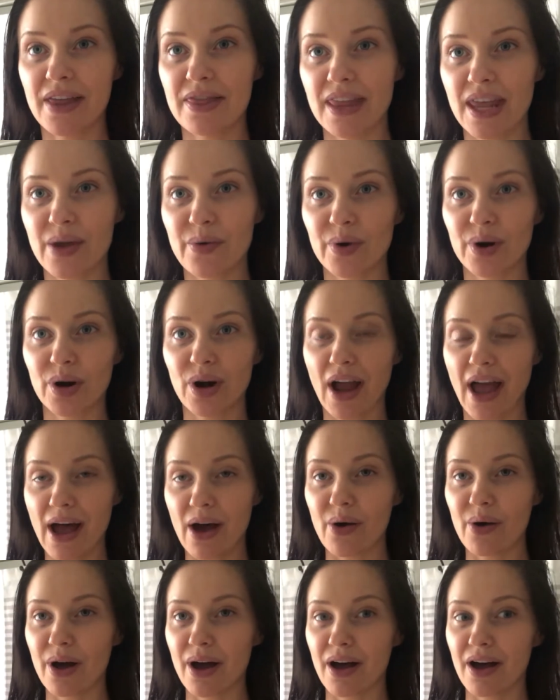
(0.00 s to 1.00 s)
and they were
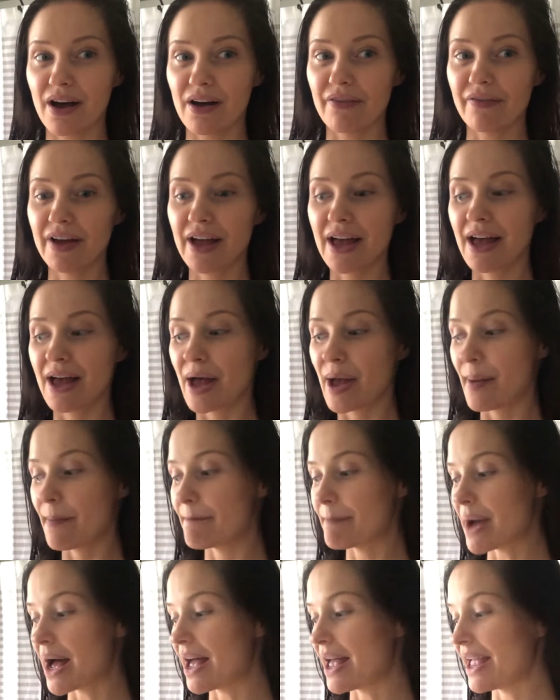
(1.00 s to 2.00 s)
out of
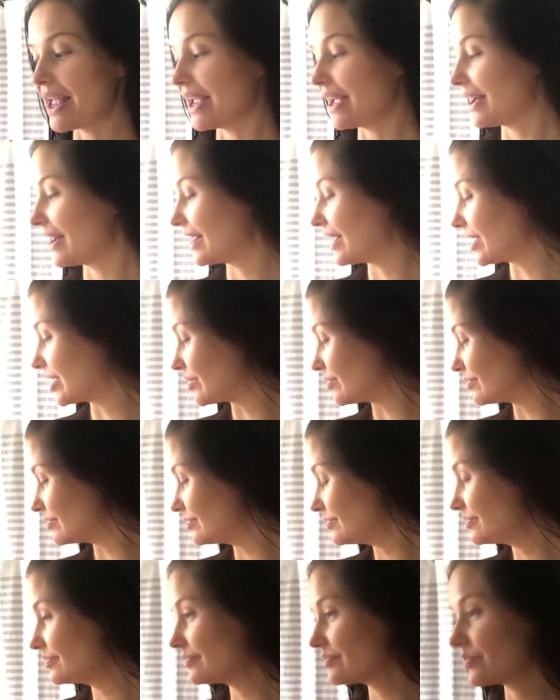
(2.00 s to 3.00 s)
my,
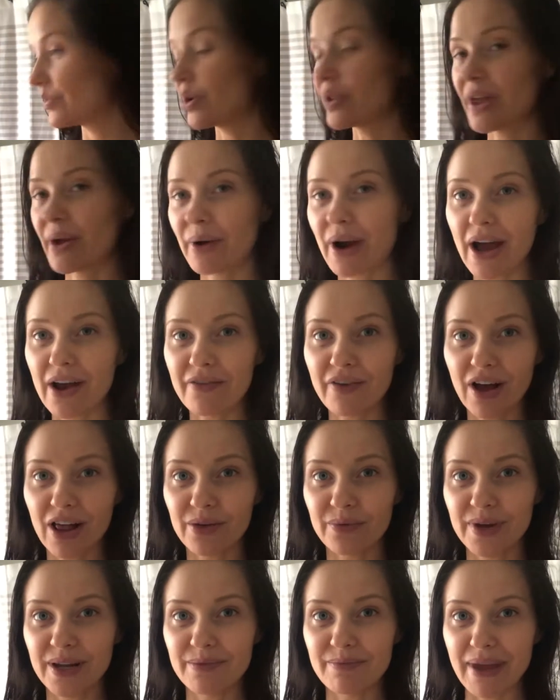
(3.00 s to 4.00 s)
well, they were out of
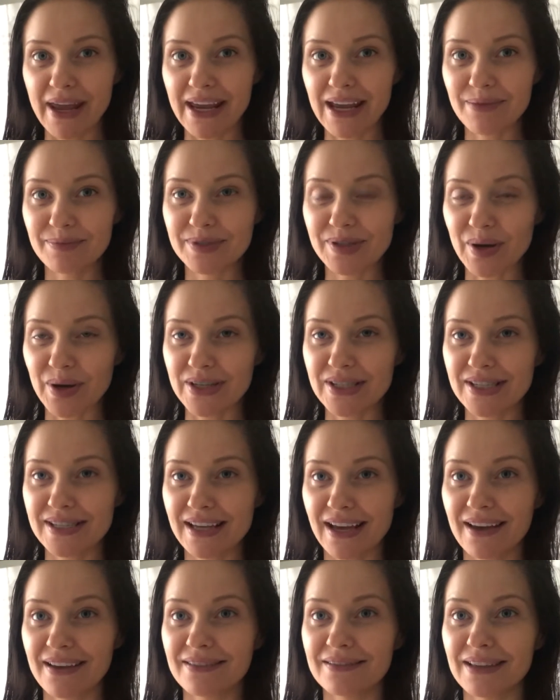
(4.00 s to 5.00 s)
Halloween makeup, so I just
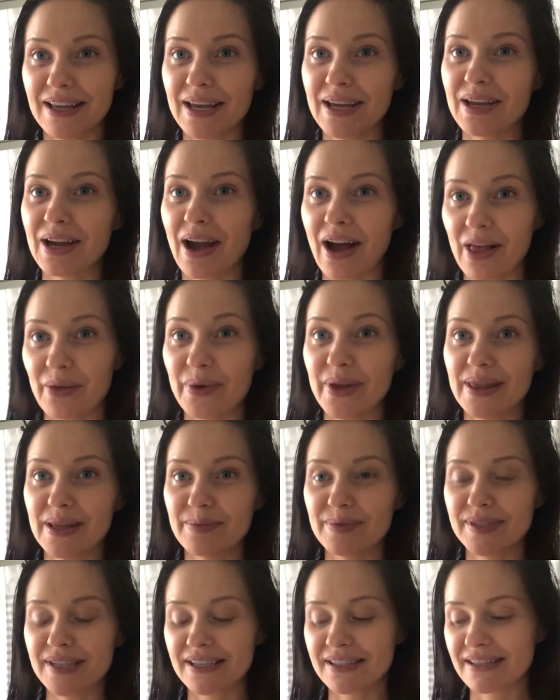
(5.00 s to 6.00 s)
got like Halloween
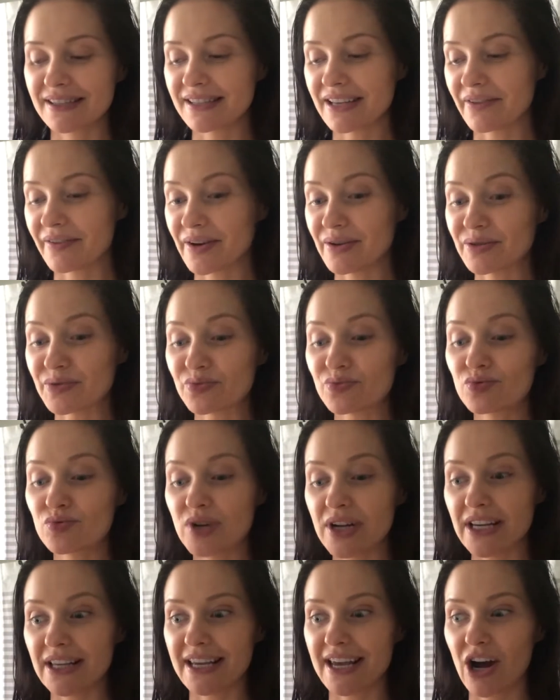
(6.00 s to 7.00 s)
lipsticks and stuff, and it was
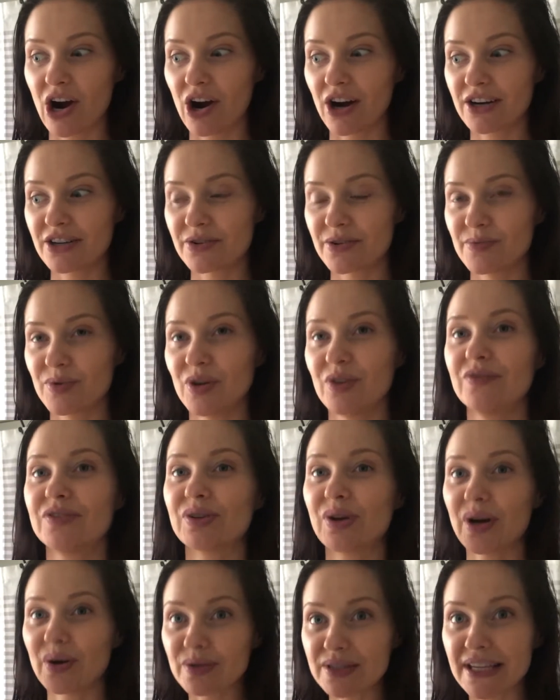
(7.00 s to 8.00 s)
really hard to remove,
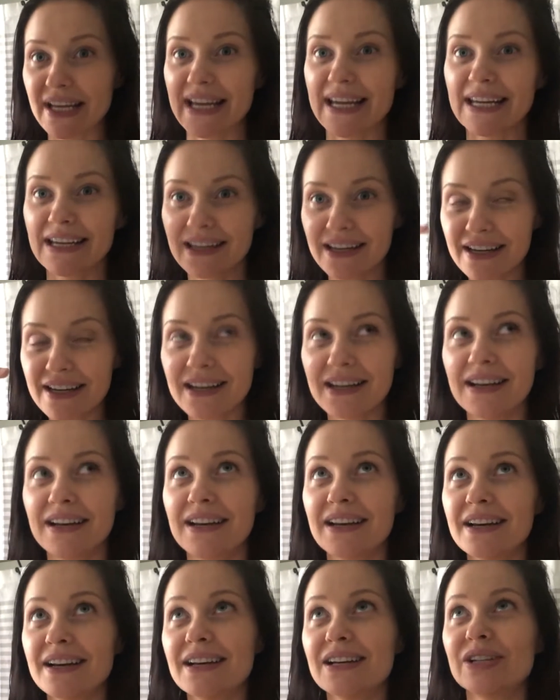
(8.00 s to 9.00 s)
so I was like
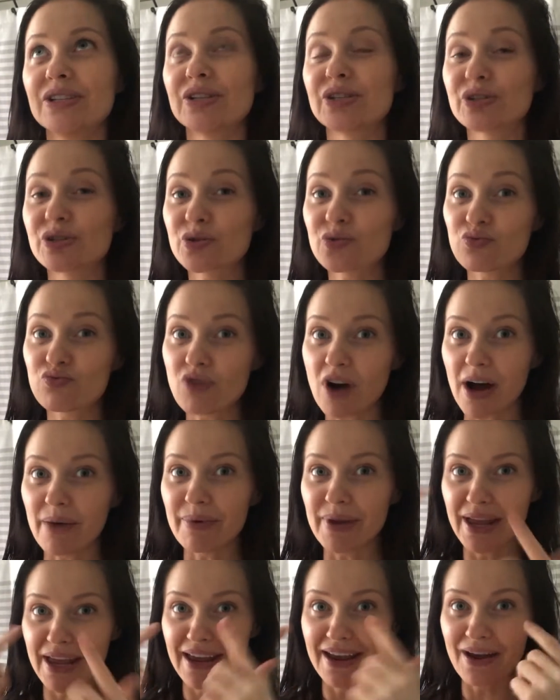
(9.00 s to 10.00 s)

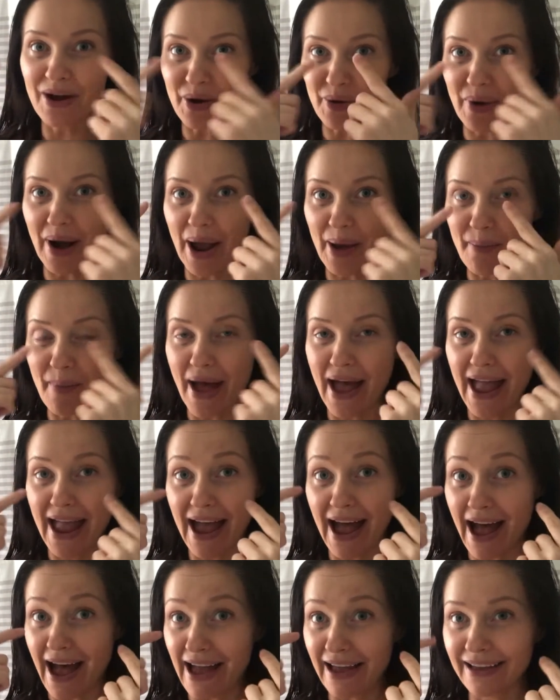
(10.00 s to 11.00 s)
scrubbing around
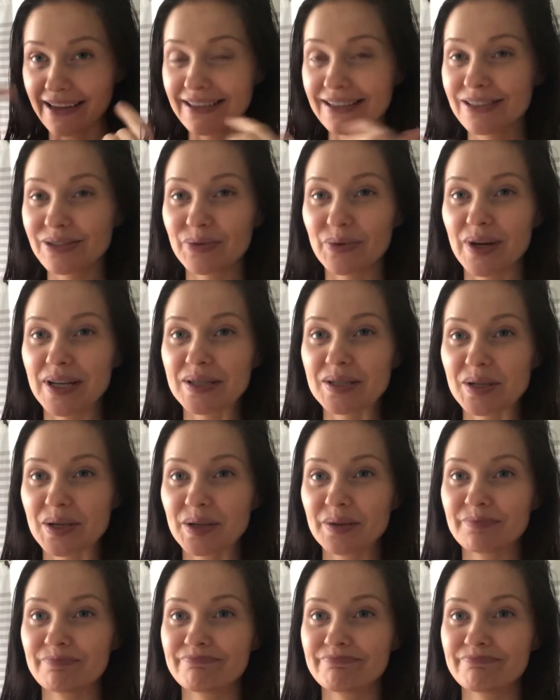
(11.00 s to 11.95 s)
my eyes, which